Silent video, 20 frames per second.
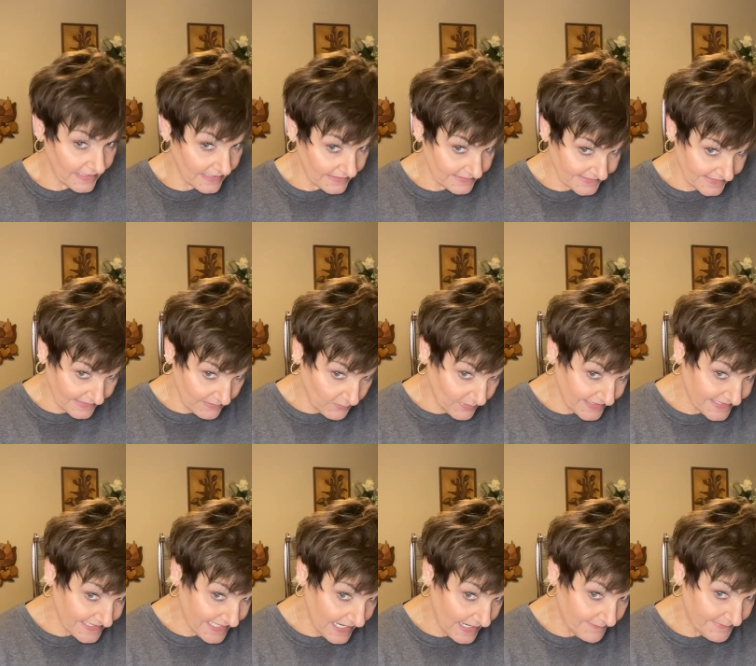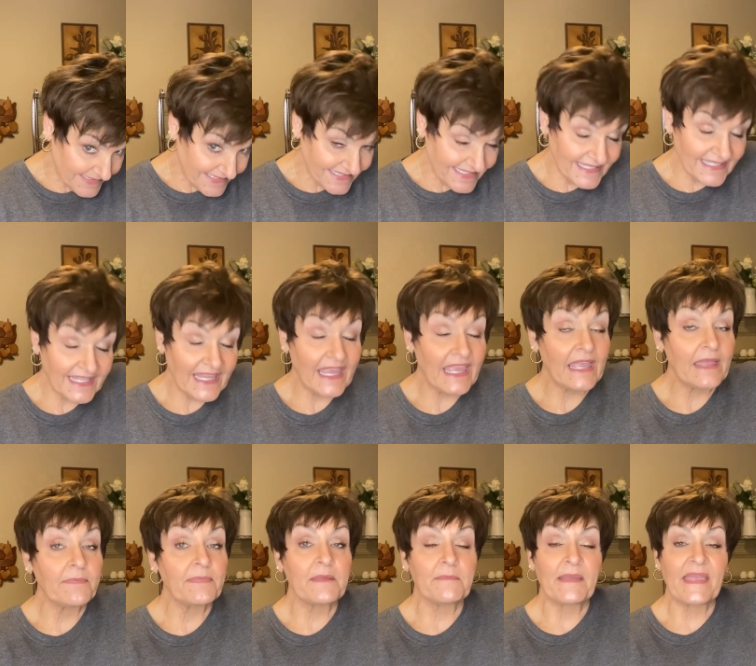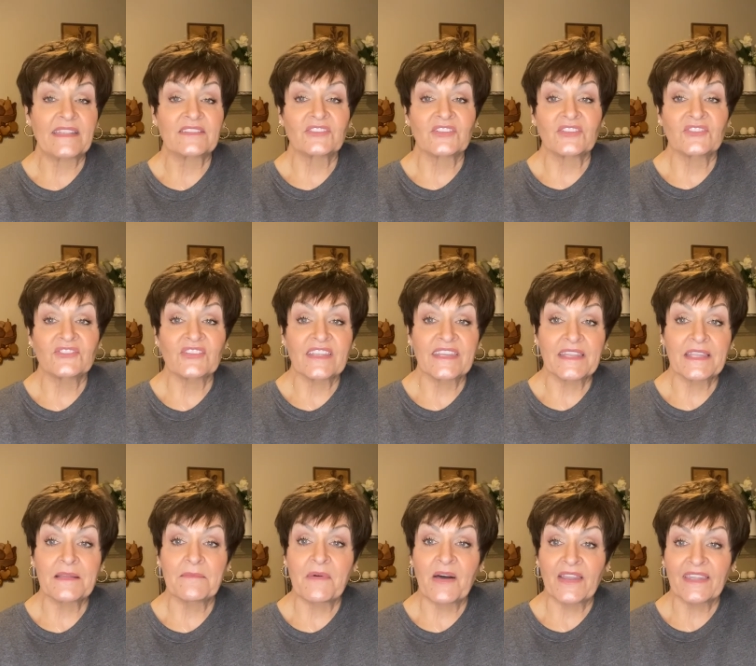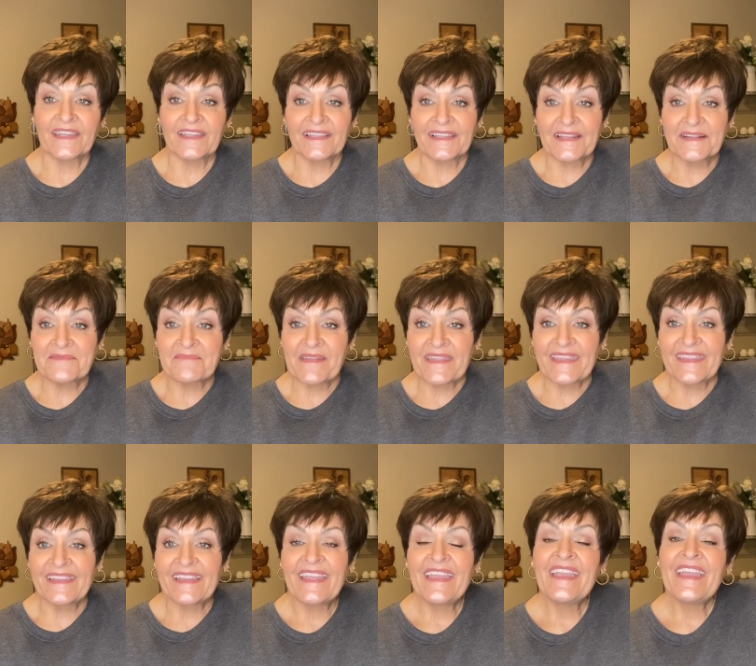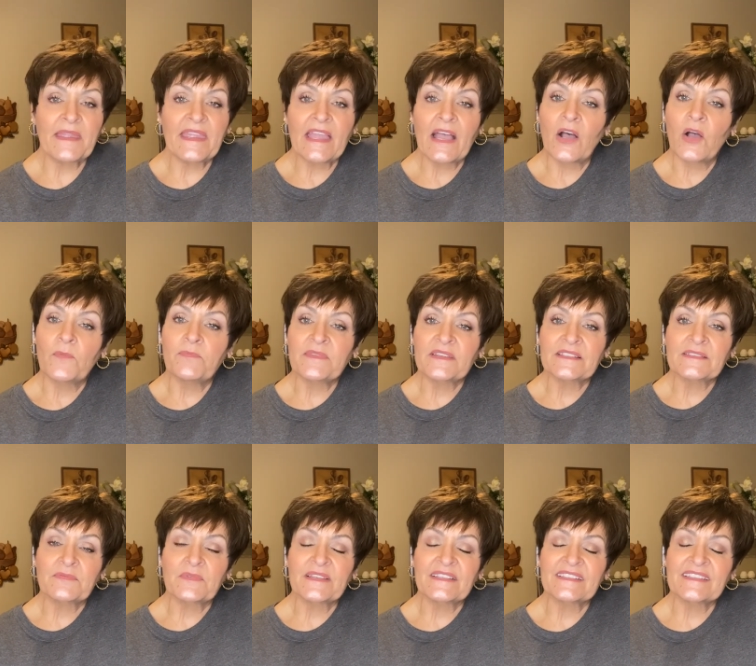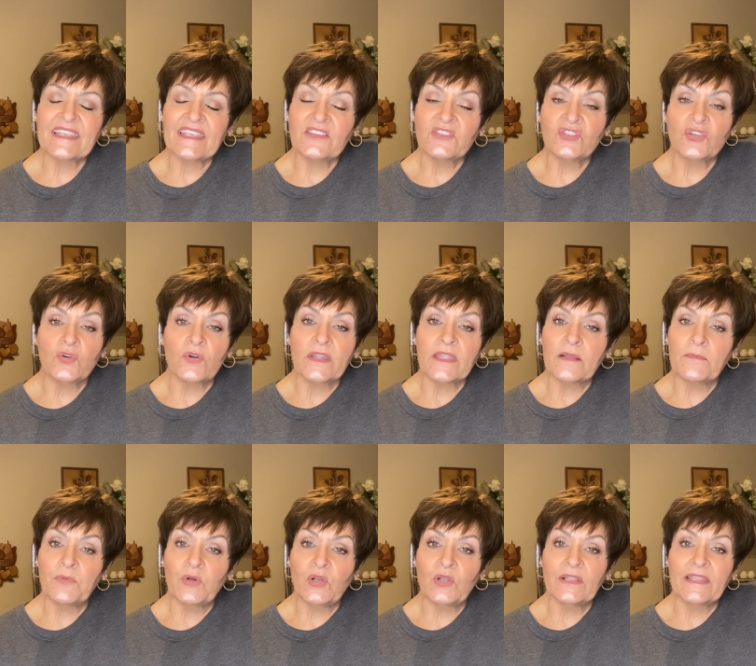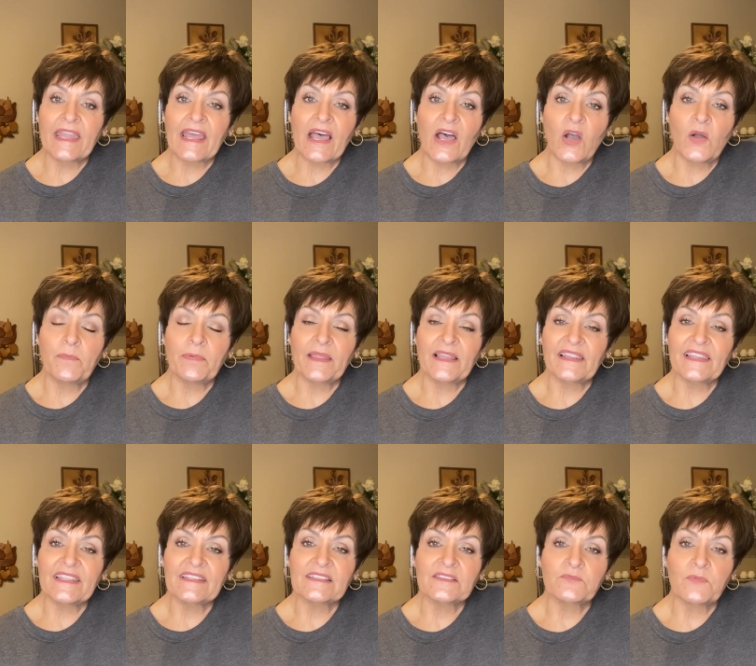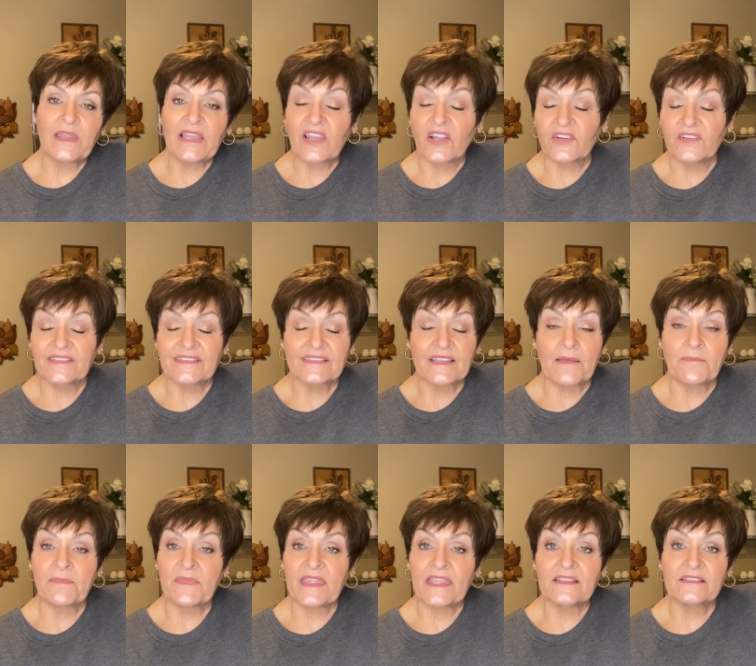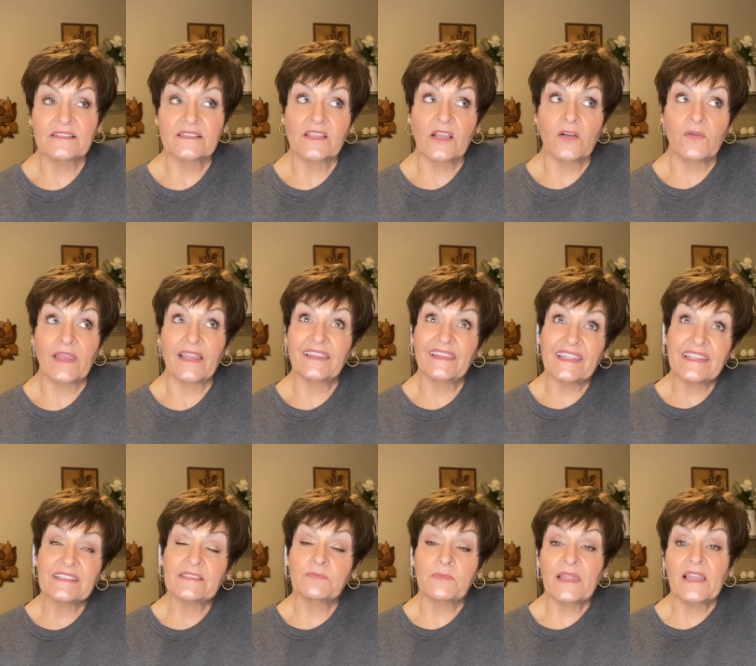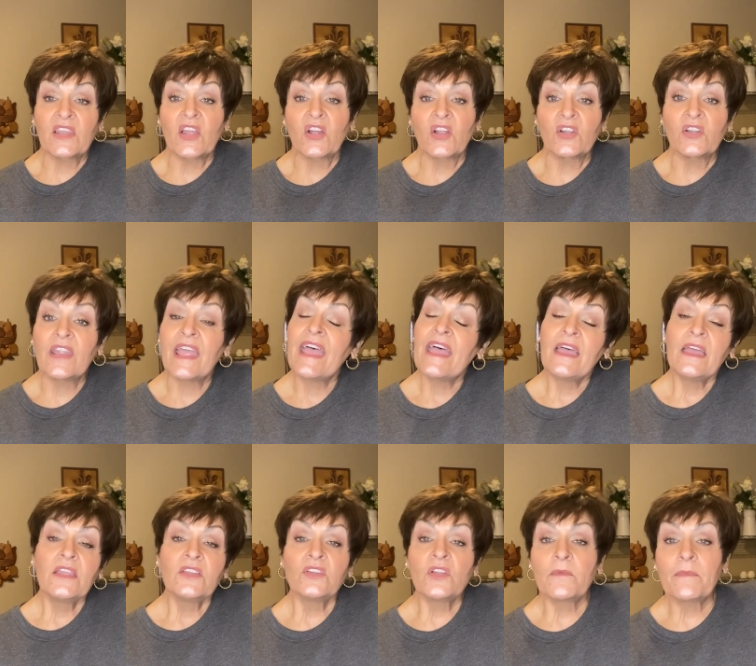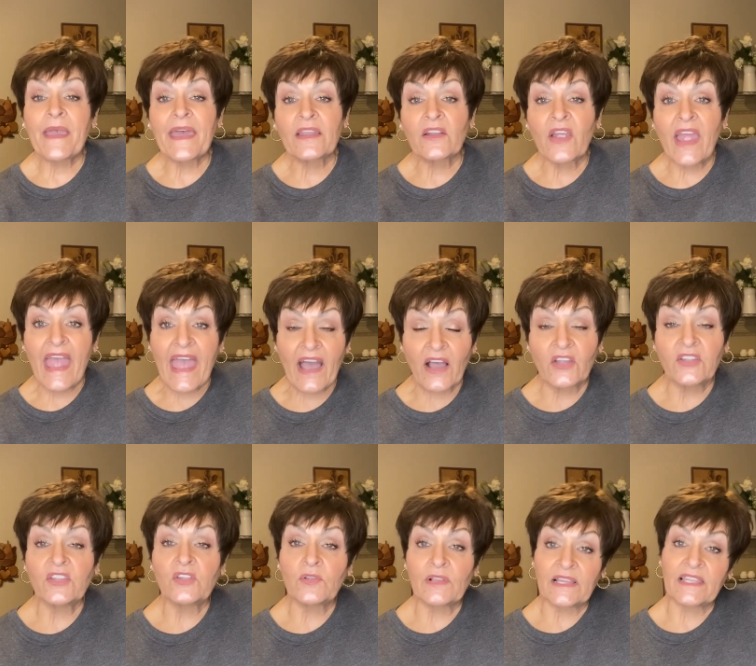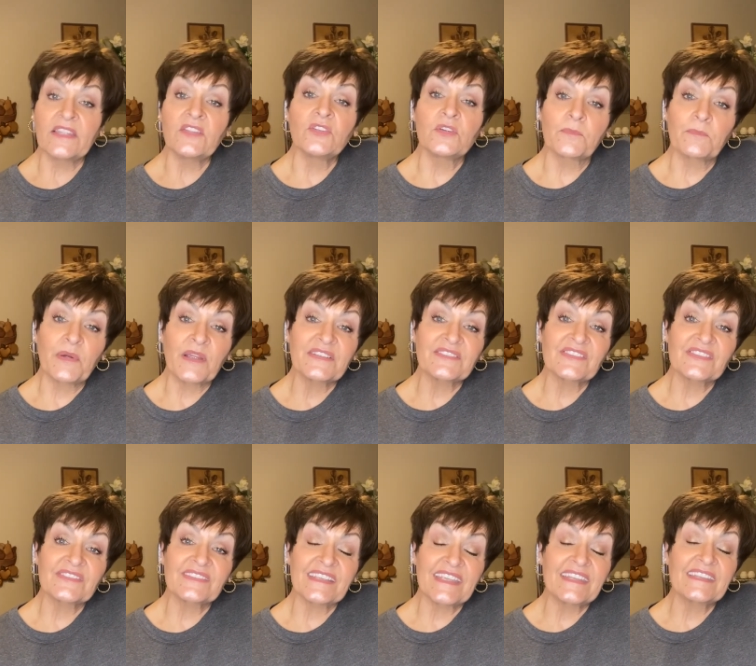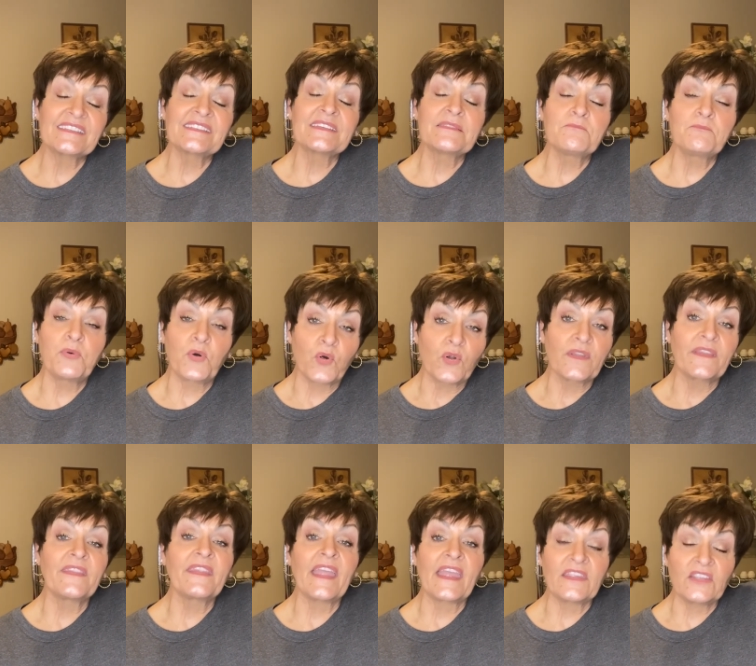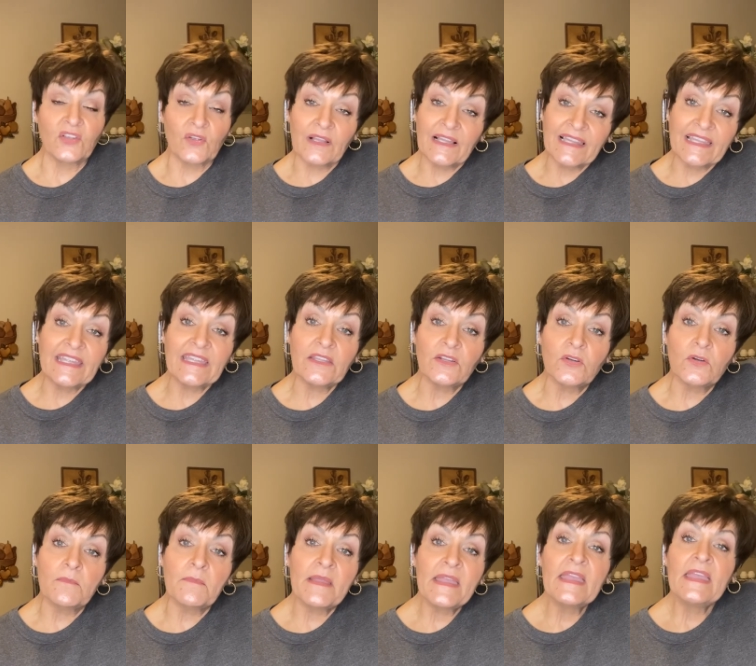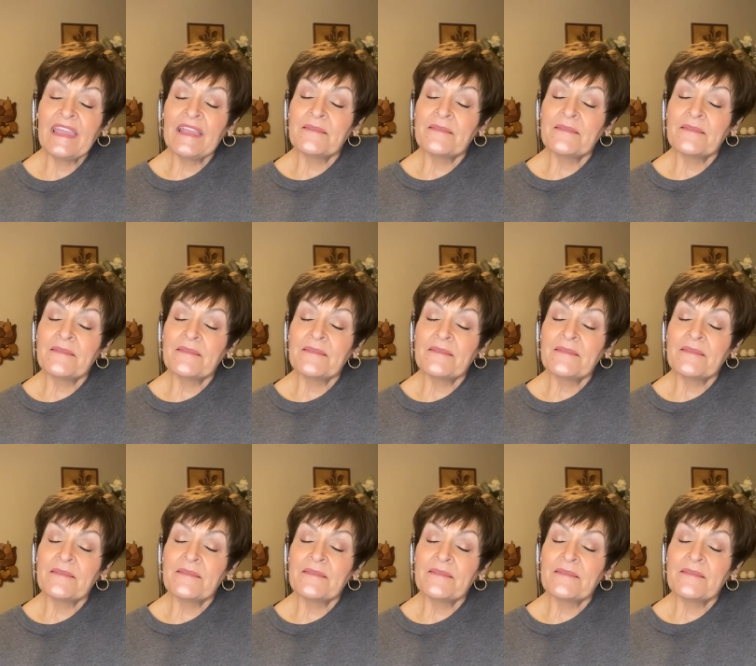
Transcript: I'll see what time is it. Yeah, The Bachelor is going to come on in a little bit. Yeah, I hope this was enjoyable, and I hope at least we learned something. So at least we learn, no matter how you clean your brushes, it is important that you clean them.